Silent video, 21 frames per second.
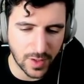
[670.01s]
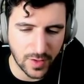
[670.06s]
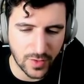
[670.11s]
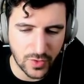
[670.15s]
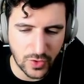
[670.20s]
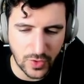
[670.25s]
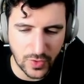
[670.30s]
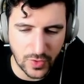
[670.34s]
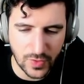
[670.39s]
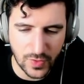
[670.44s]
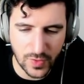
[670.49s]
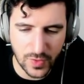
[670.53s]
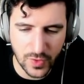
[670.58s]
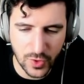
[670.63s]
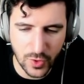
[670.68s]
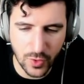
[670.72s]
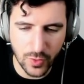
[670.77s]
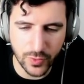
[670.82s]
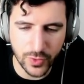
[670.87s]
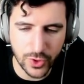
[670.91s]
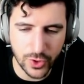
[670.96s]
it's just
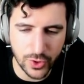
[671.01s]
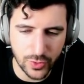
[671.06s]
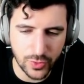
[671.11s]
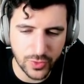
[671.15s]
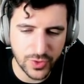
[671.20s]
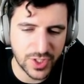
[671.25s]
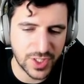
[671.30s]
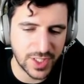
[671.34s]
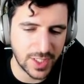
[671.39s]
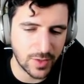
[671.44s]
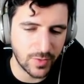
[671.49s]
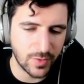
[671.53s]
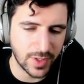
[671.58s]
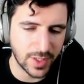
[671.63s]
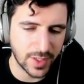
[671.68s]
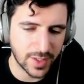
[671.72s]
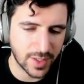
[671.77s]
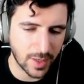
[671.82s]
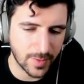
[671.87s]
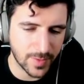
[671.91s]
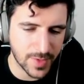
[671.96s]
so juicy when
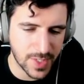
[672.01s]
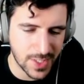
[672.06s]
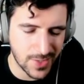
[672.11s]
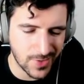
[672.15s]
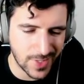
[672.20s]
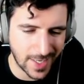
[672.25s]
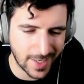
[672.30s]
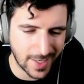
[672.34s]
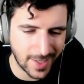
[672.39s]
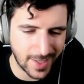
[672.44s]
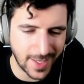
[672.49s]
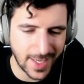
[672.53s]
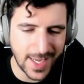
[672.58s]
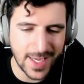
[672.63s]
it comes to that